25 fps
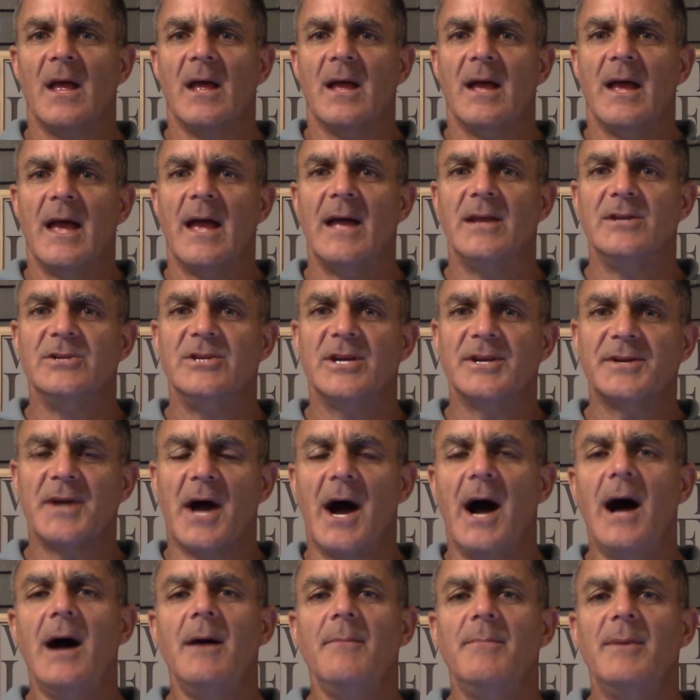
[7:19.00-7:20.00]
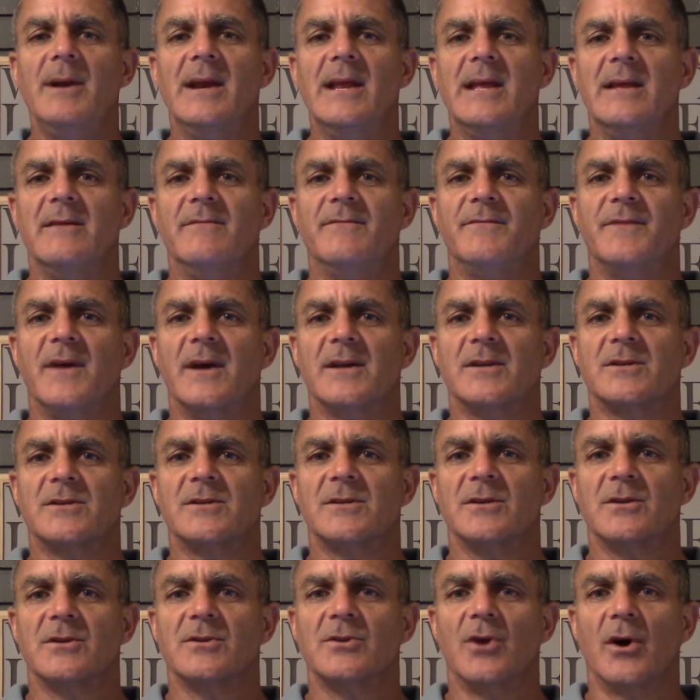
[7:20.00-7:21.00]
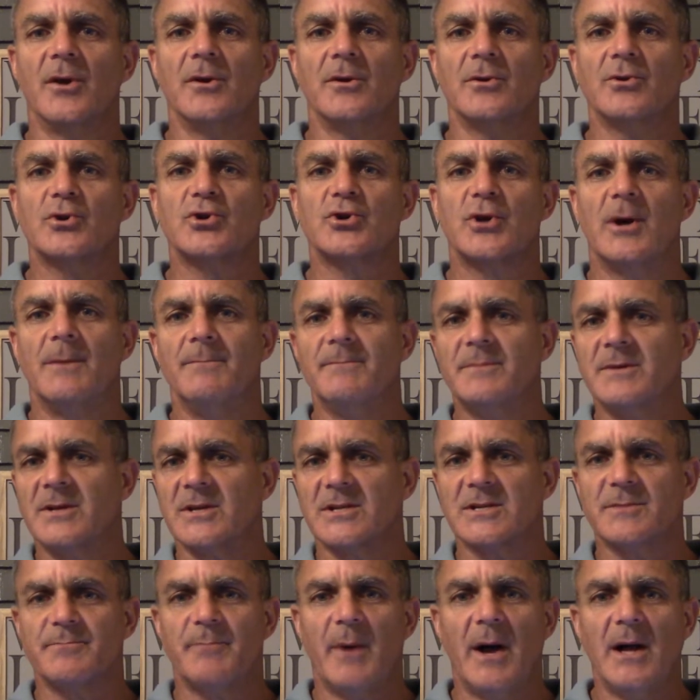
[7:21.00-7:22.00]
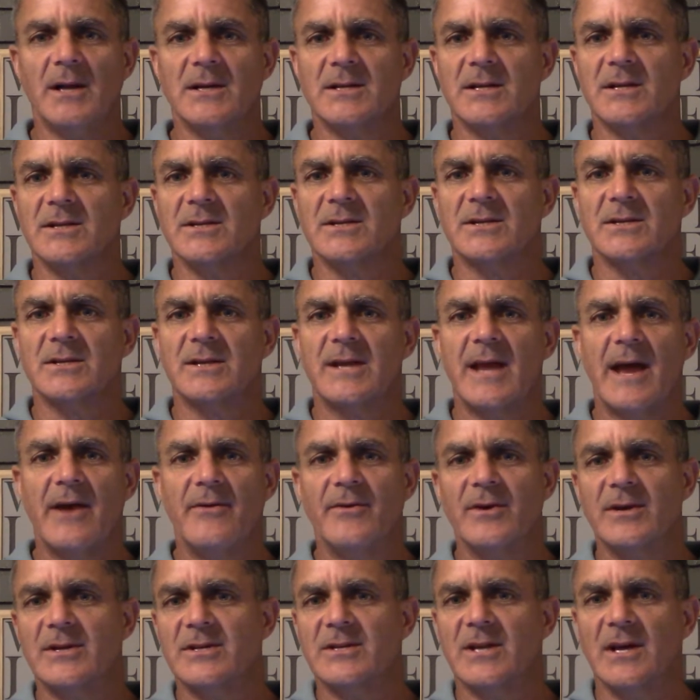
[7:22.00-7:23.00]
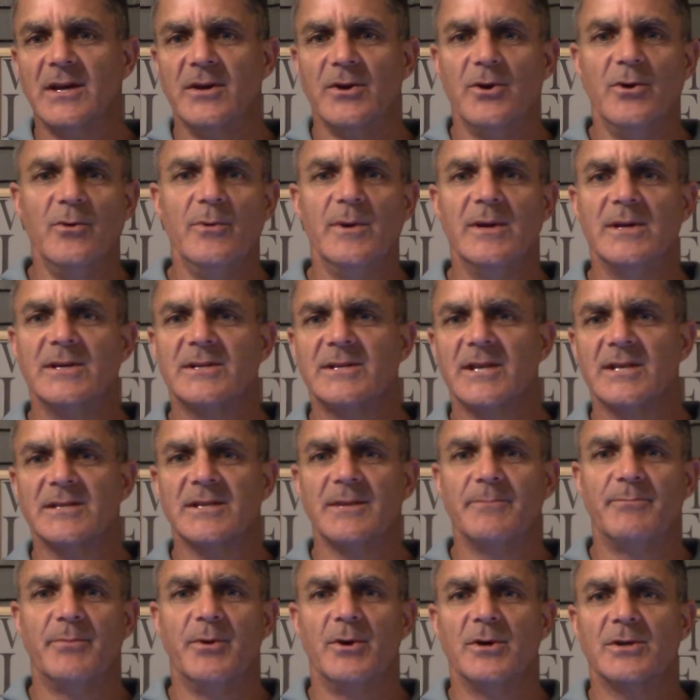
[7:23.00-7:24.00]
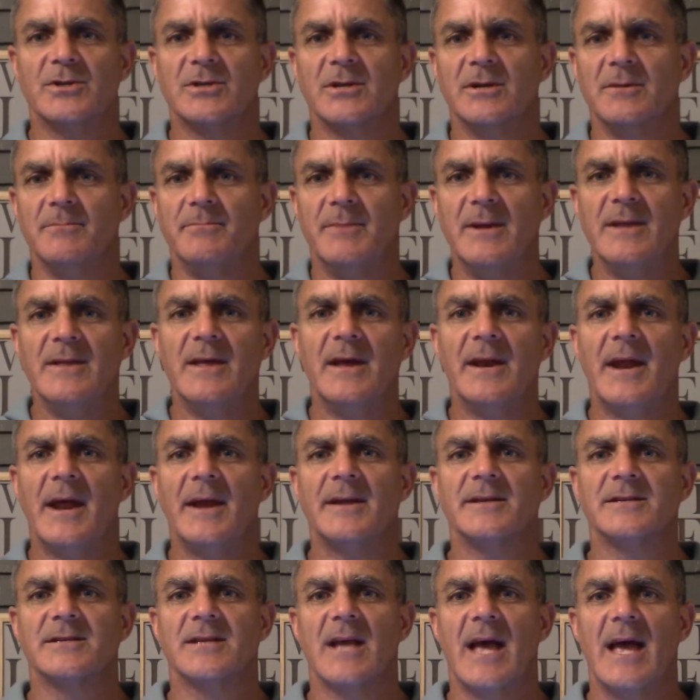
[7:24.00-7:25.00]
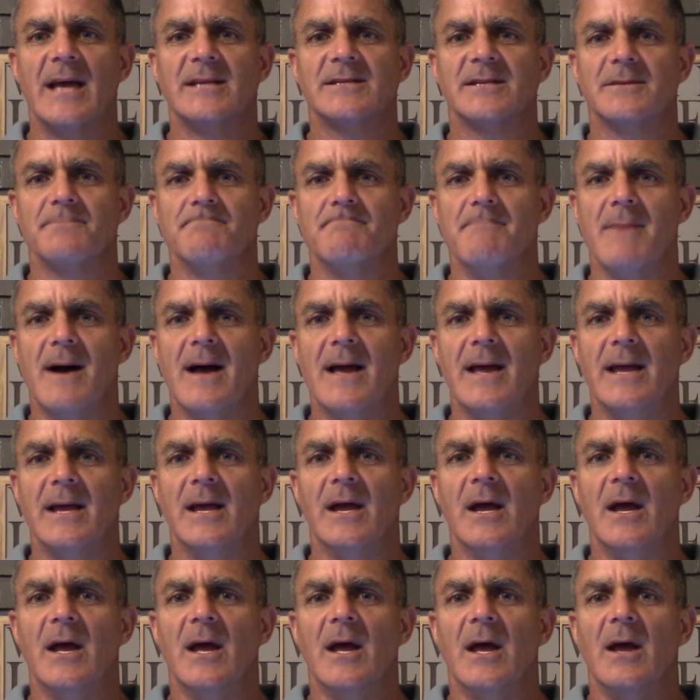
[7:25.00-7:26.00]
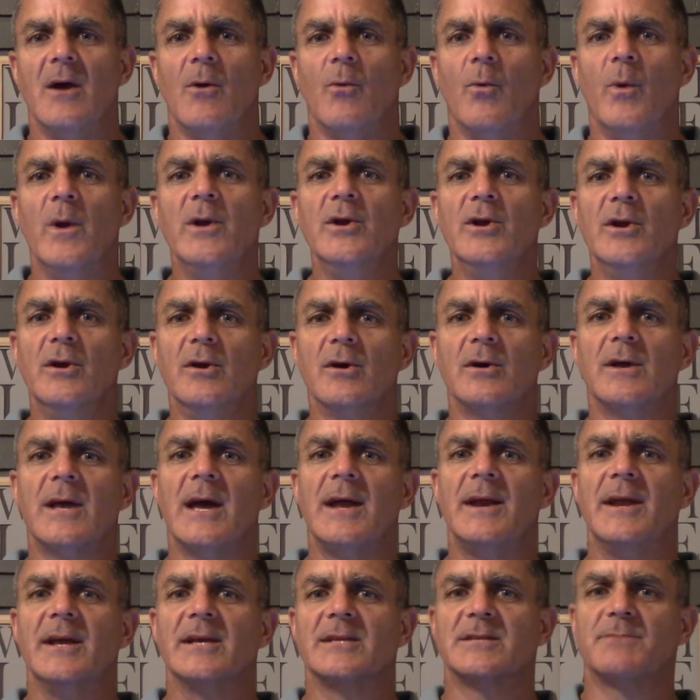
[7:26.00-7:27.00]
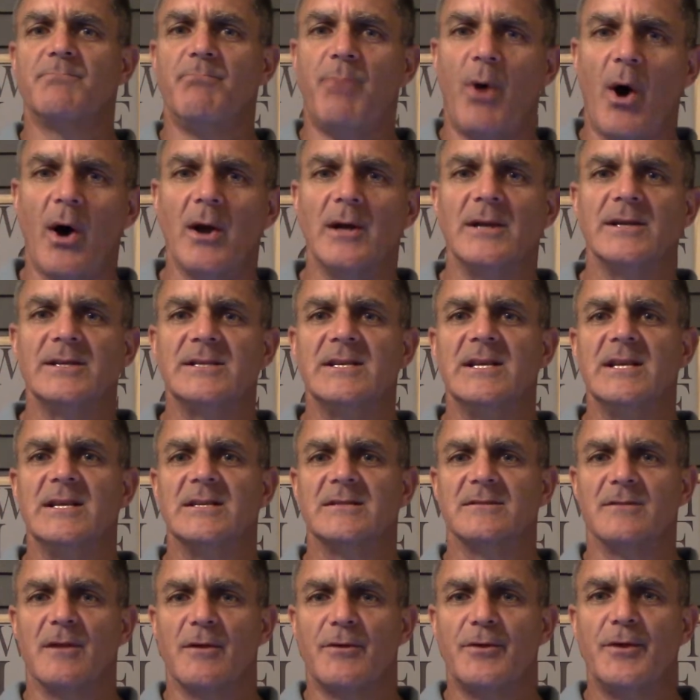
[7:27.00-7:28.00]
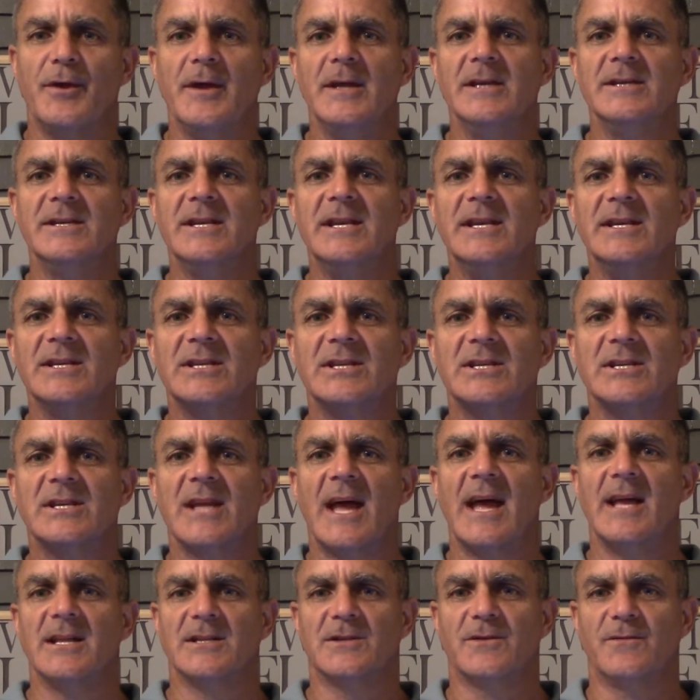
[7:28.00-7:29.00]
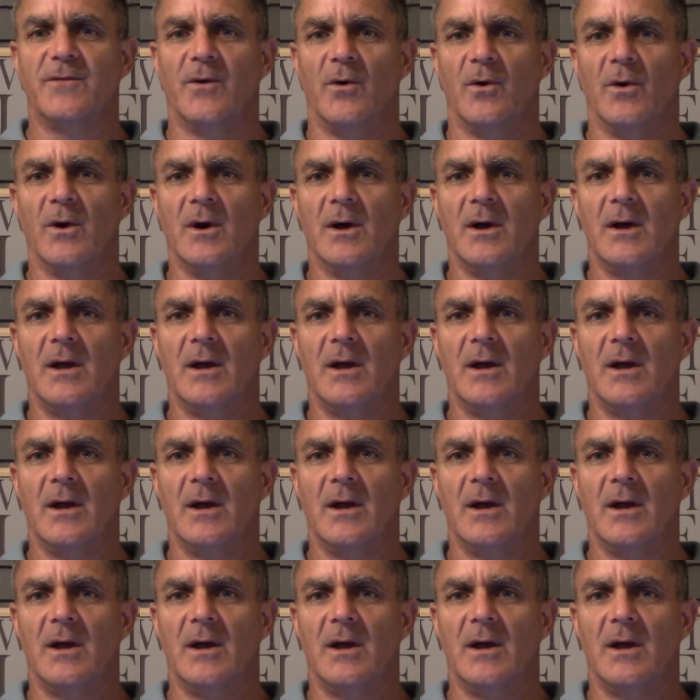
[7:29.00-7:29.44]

And yet I believe that Donald Trump, despite his character and who he is as a person, be that as it may, when you look at his policies and the things he stands for,